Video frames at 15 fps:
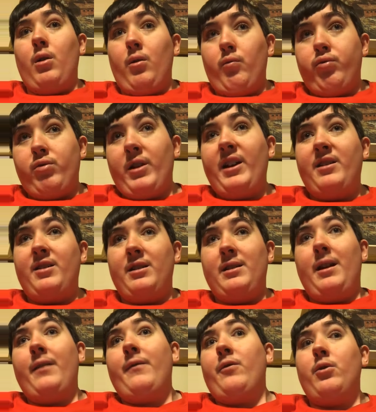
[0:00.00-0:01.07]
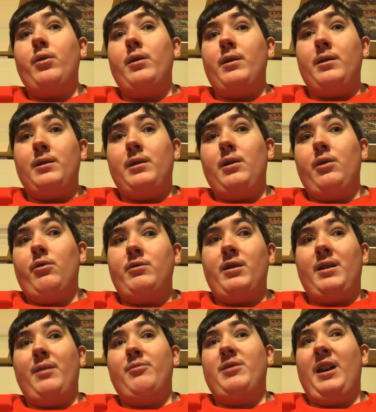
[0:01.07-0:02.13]
pray to never yield to
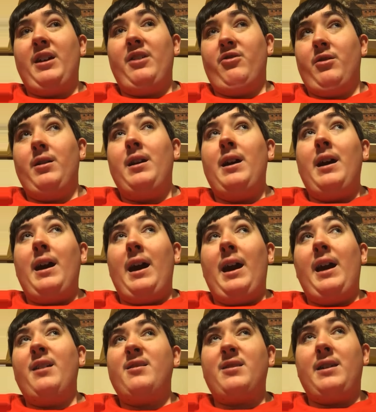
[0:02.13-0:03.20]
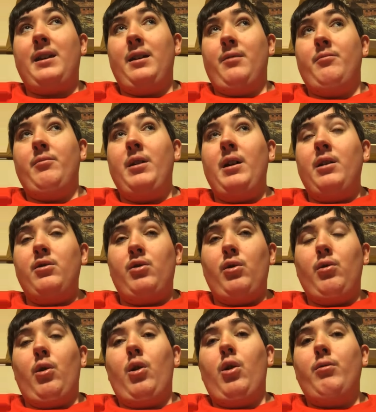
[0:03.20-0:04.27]
temptation. Ask Him to
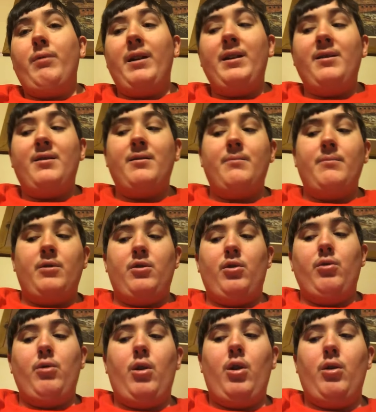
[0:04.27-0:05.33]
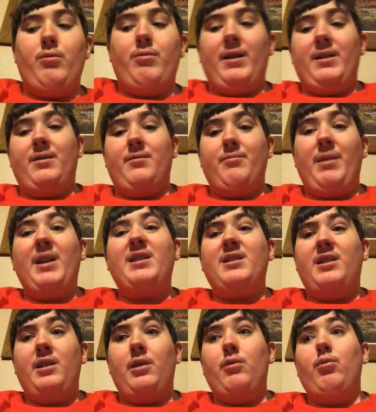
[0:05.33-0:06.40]
always make
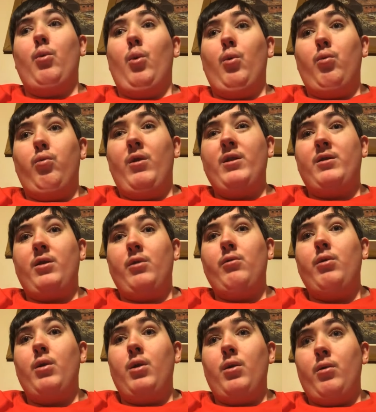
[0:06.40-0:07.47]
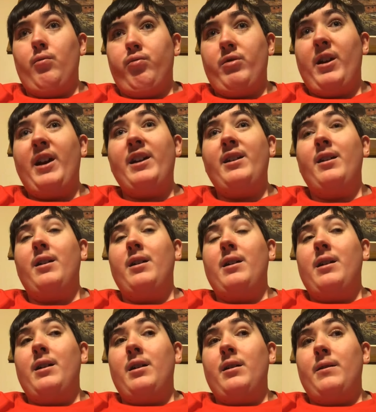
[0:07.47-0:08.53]
you want to pray
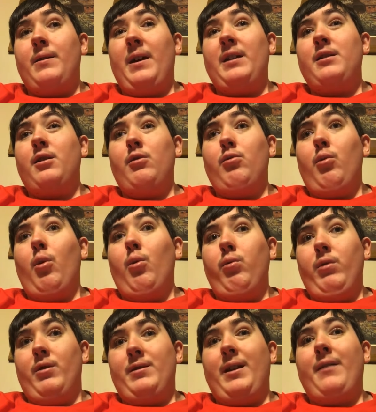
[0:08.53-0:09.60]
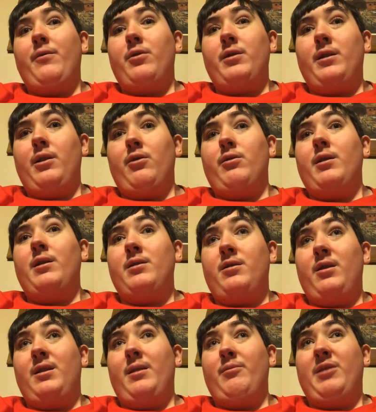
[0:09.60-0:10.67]
that you will never yield to
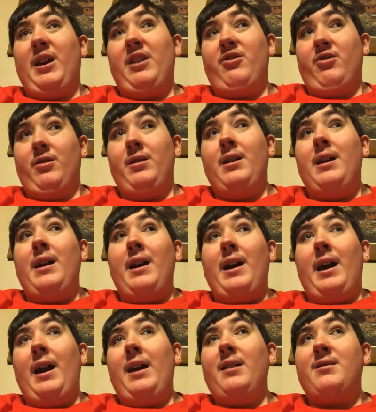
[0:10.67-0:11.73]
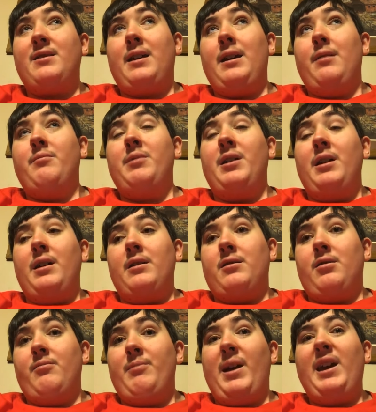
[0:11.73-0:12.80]
temptation. Ask Him to
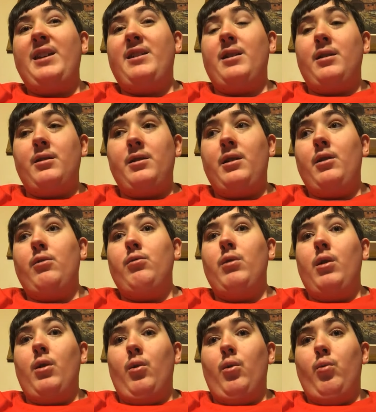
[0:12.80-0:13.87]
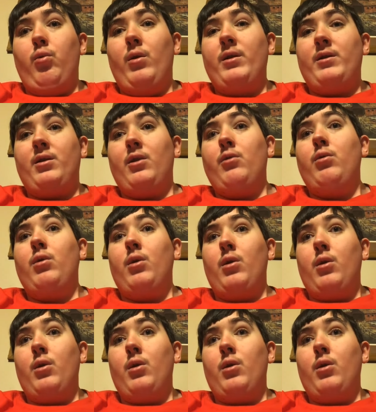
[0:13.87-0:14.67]
make you want to